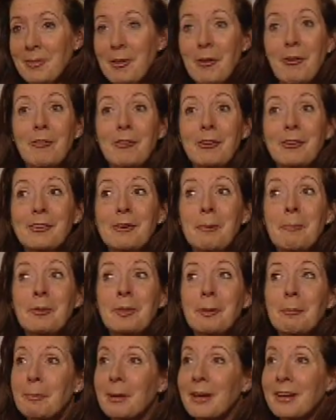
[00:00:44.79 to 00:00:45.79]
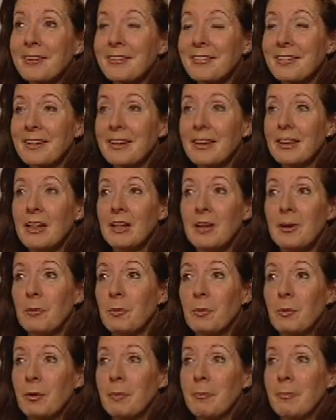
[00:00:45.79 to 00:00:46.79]
Or, for example, the pigs
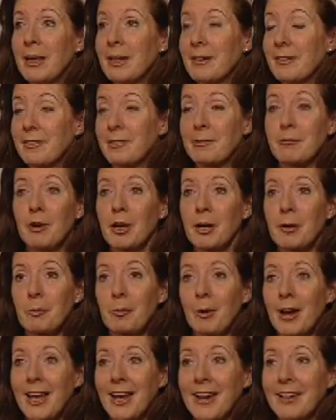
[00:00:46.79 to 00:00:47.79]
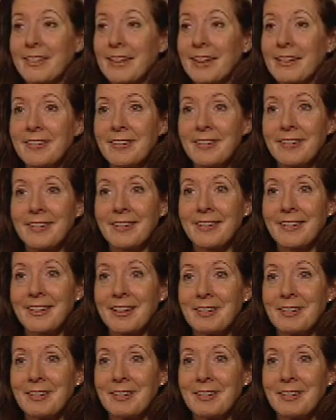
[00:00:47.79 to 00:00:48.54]
were meant to run away and they didn't.